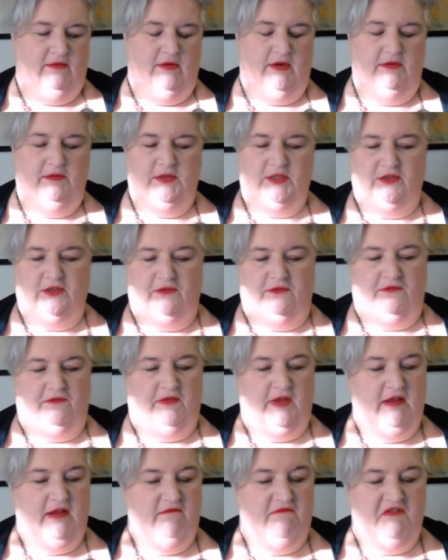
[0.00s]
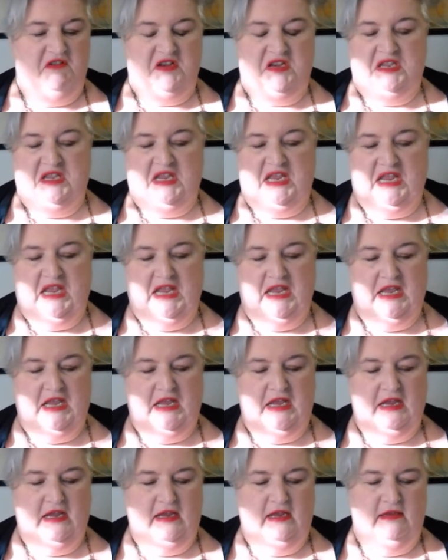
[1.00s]
What was your favorite
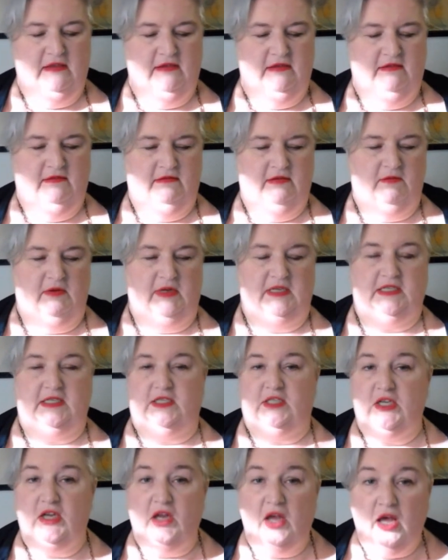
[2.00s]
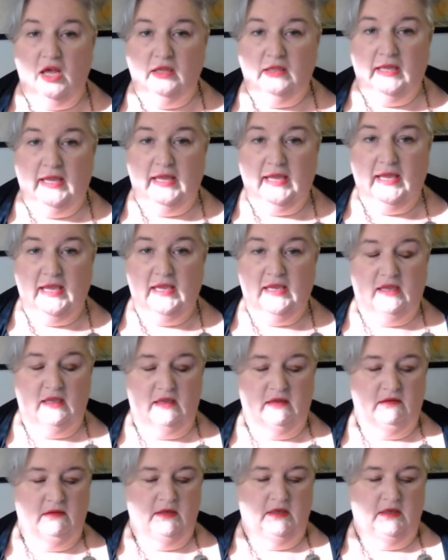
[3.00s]
thing? What did you not like?